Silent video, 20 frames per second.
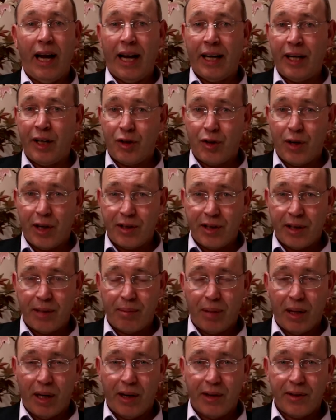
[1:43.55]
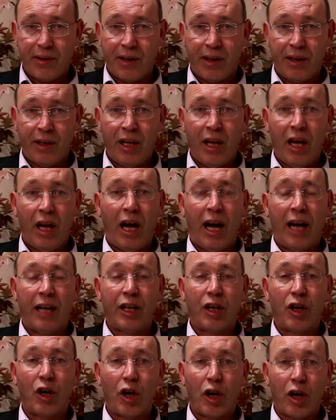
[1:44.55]
an interesting person
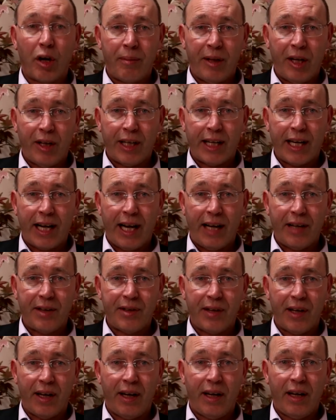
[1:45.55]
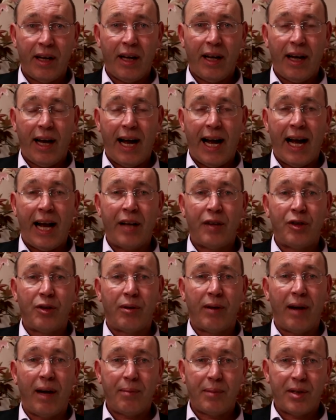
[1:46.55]
and a good communicator, and
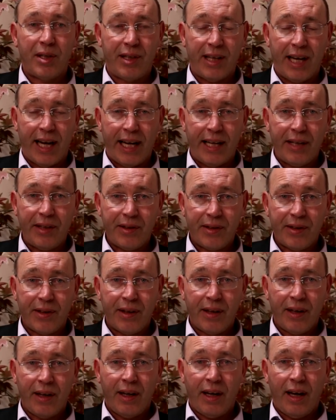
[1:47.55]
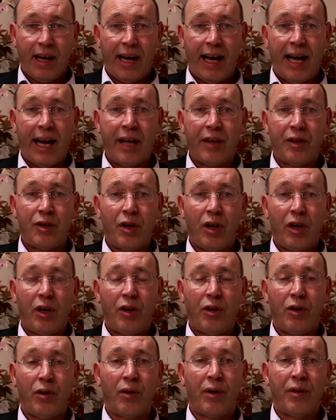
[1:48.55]
you're up to date and
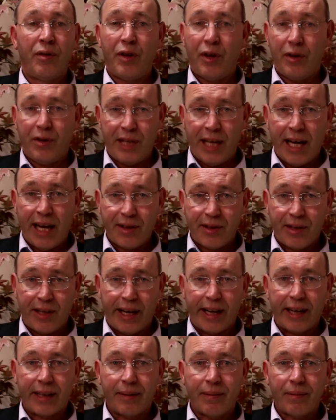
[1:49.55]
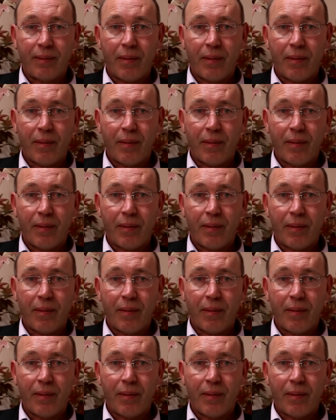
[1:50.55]
you're enthusiastic.